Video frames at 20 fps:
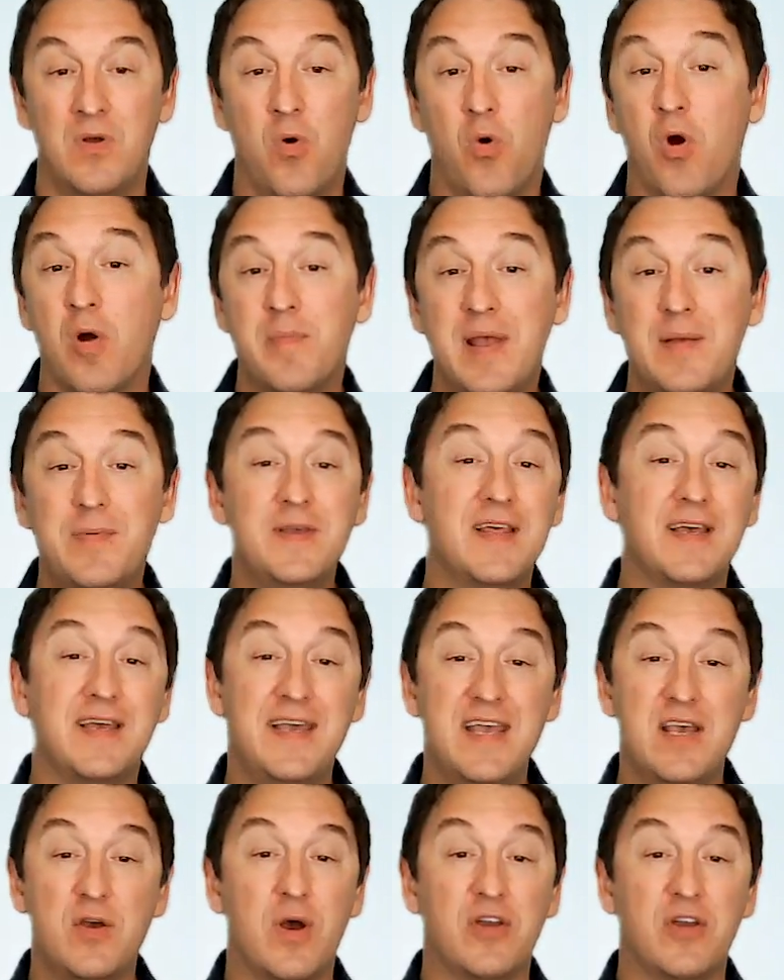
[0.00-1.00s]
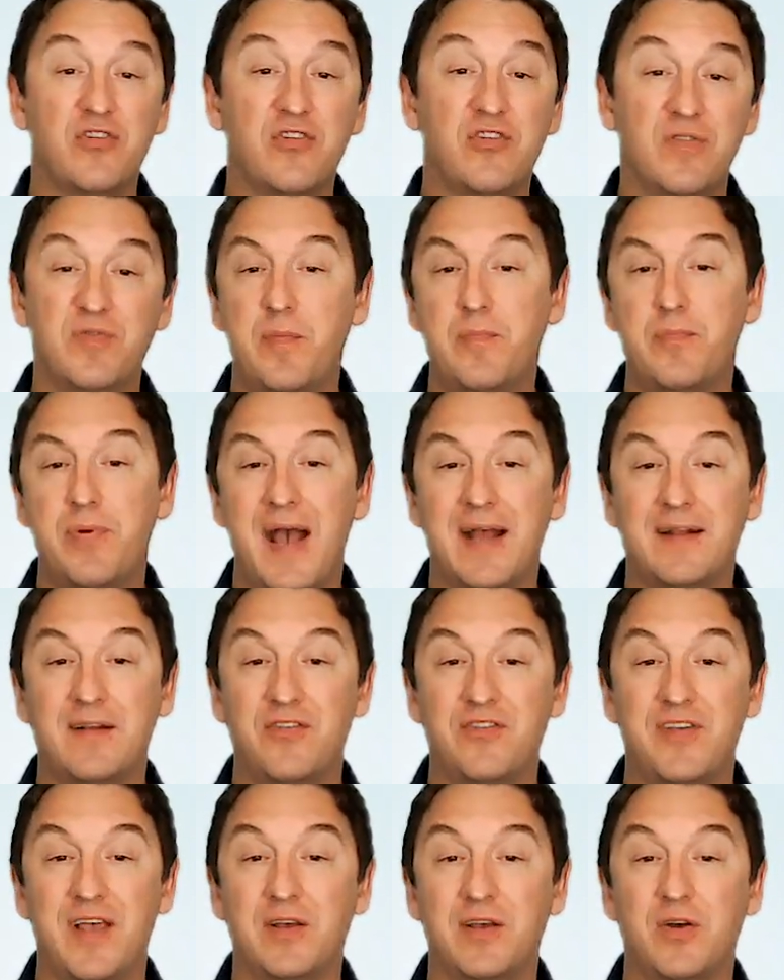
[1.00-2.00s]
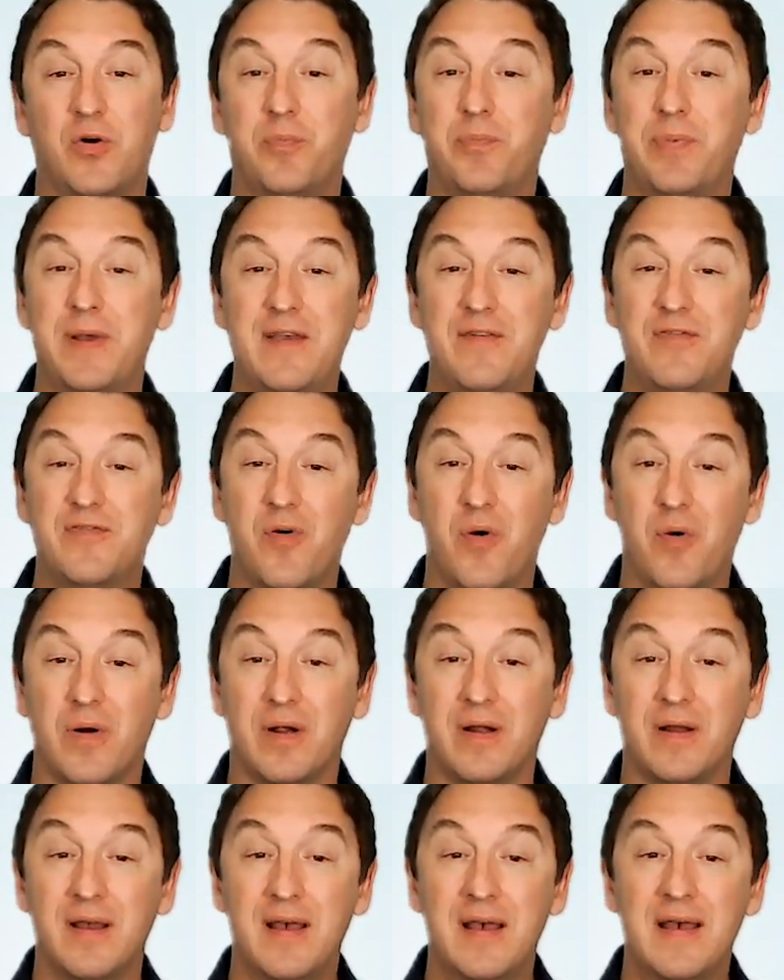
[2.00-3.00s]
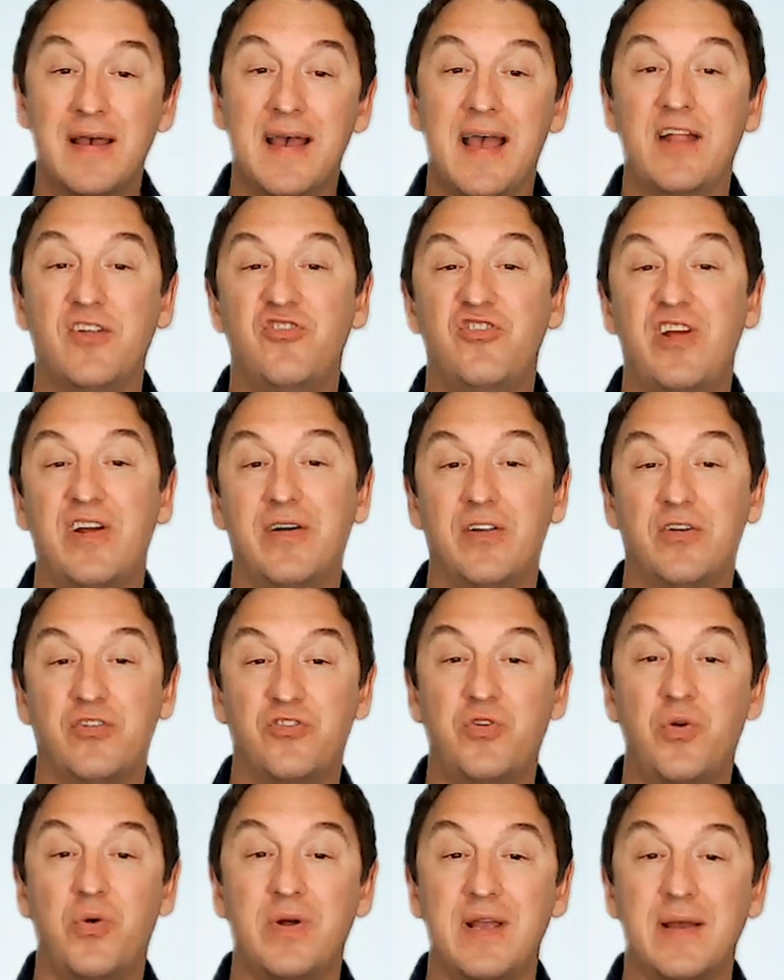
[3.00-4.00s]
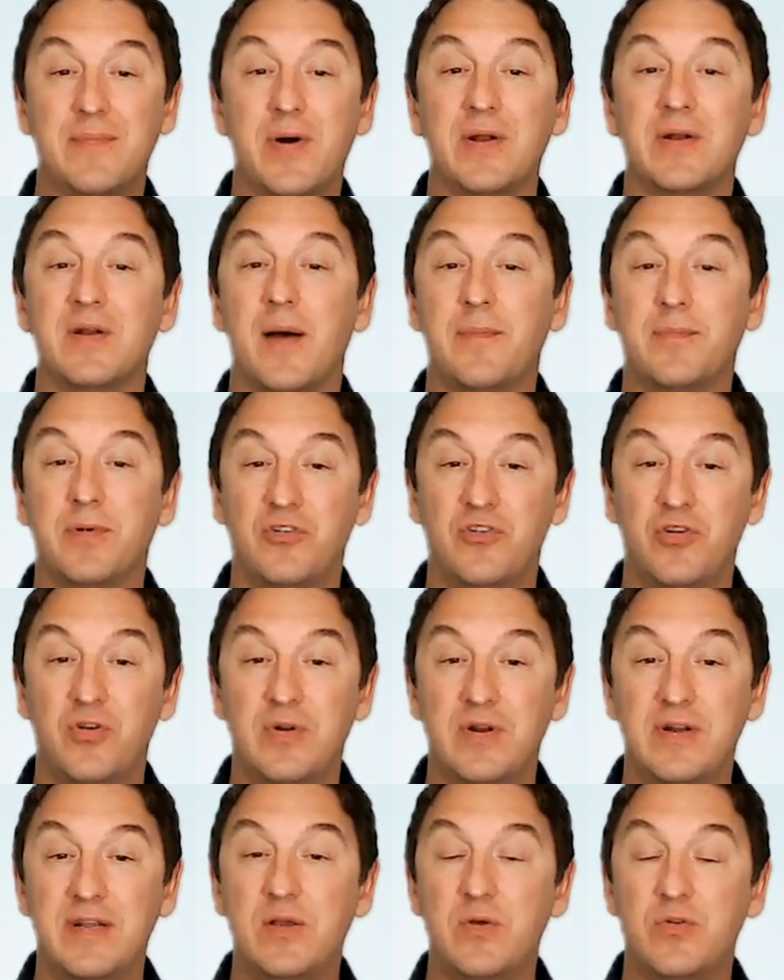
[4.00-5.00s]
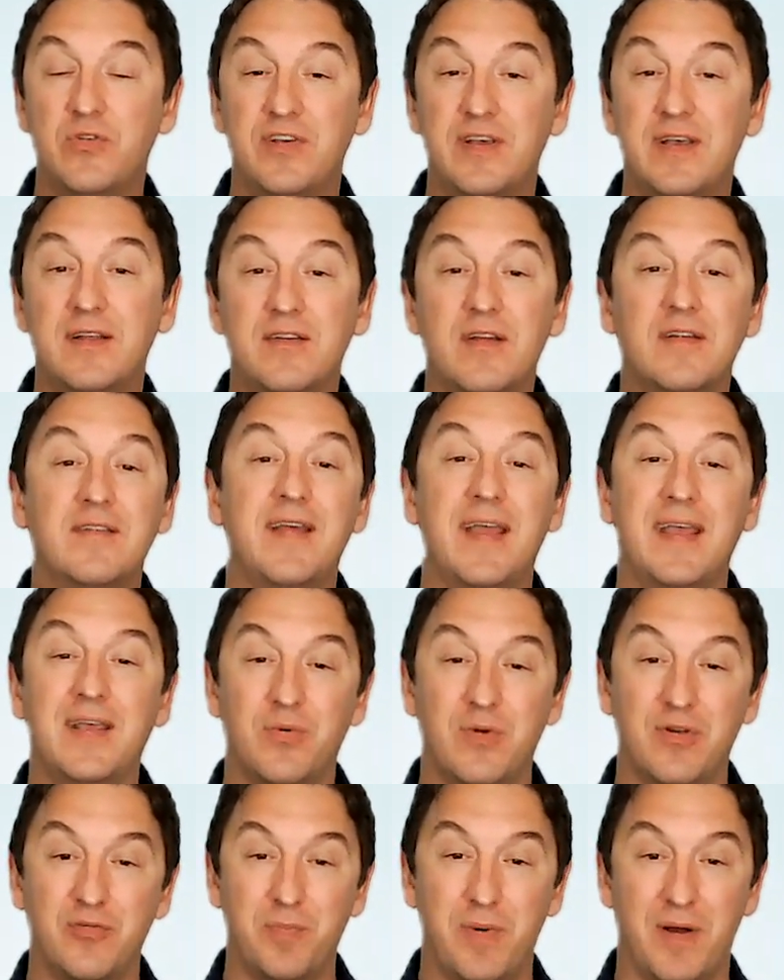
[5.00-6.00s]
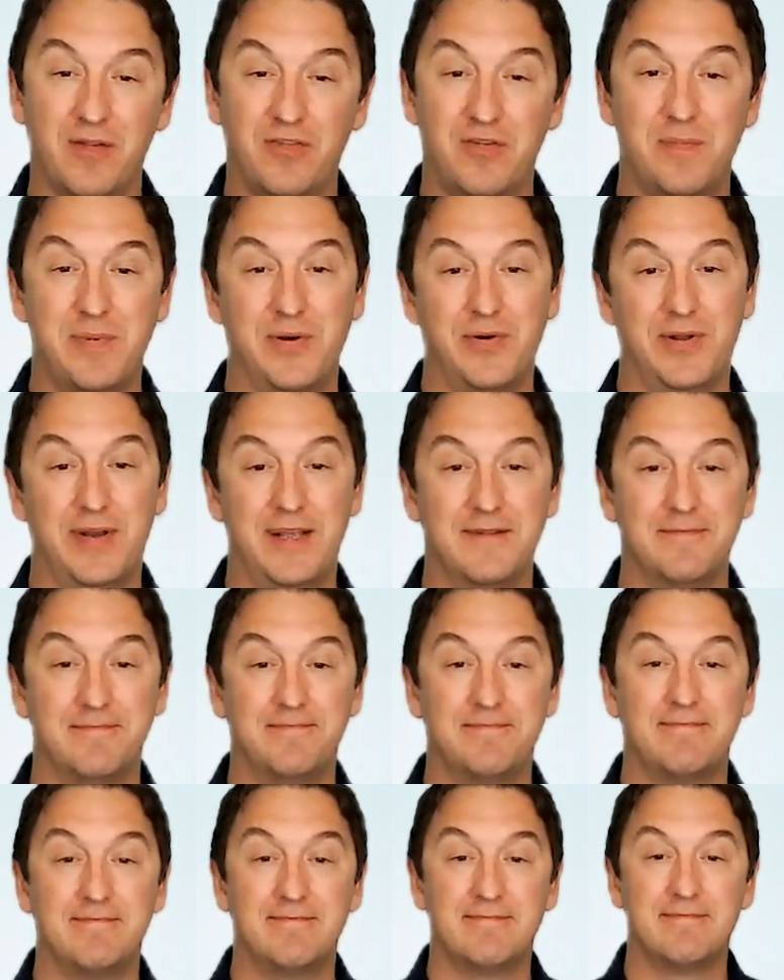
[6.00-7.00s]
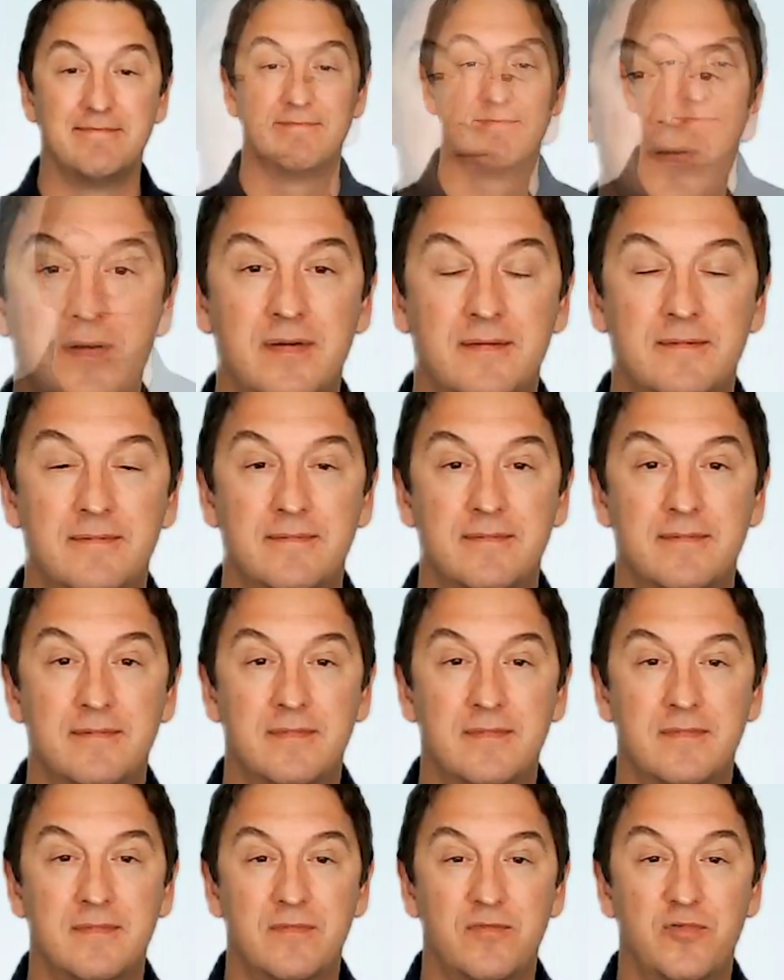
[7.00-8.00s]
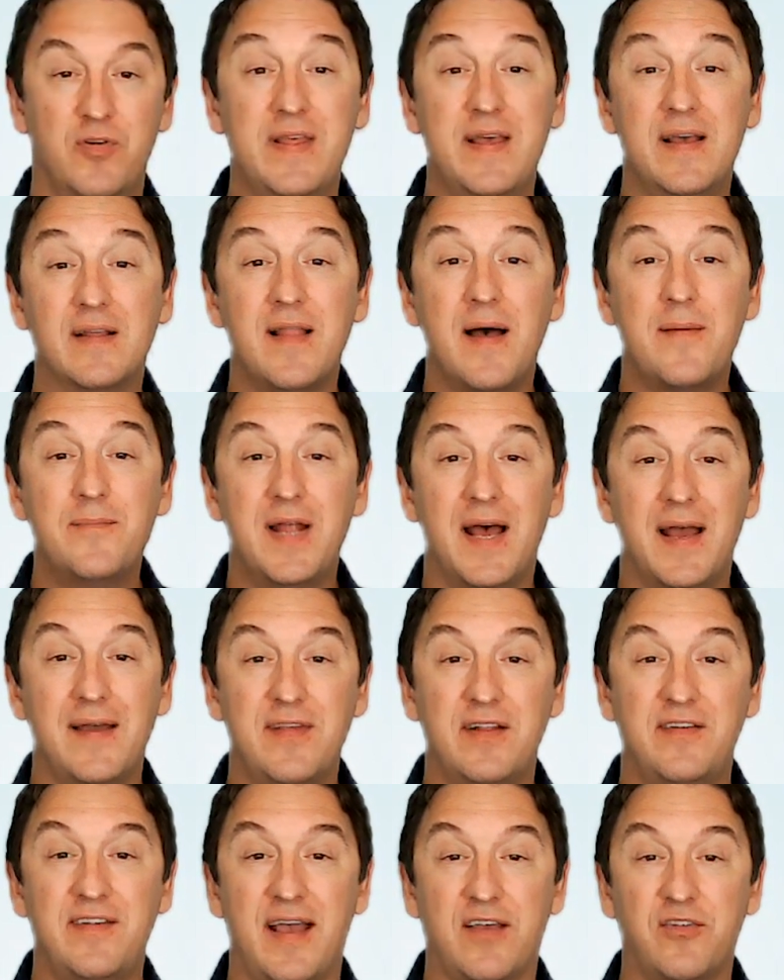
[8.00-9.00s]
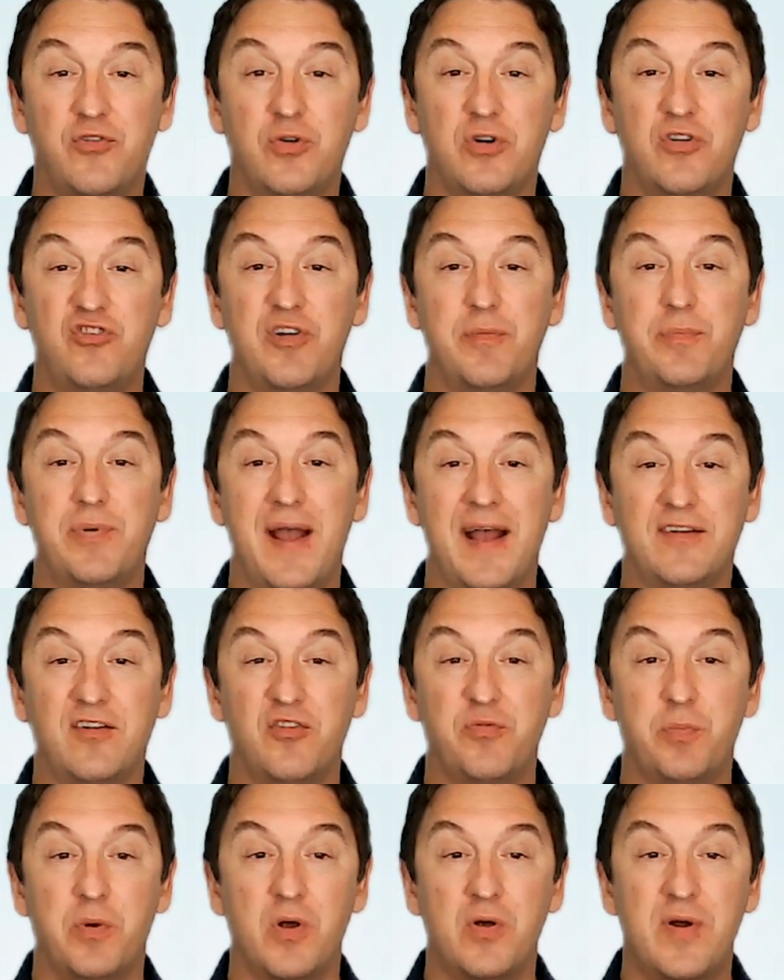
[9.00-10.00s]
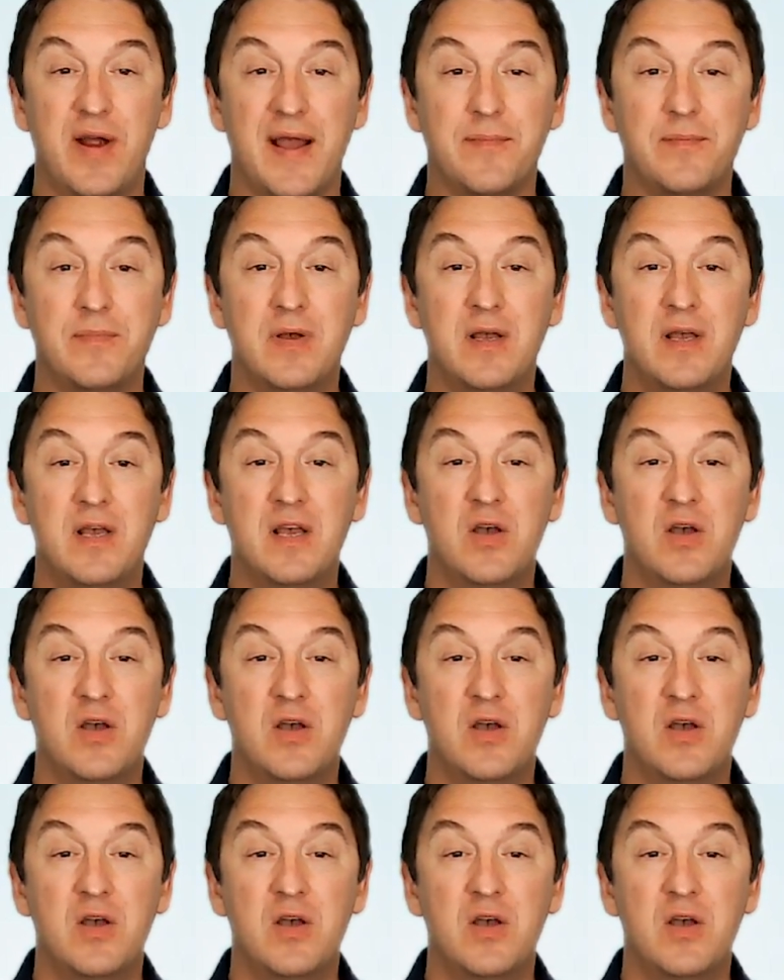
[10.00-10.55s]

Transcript: Or maybe the key question from practice cycle P4 and share a story about an opportunity you see to take responsibility. For the alumni of the Tech Stewardship Practice Program,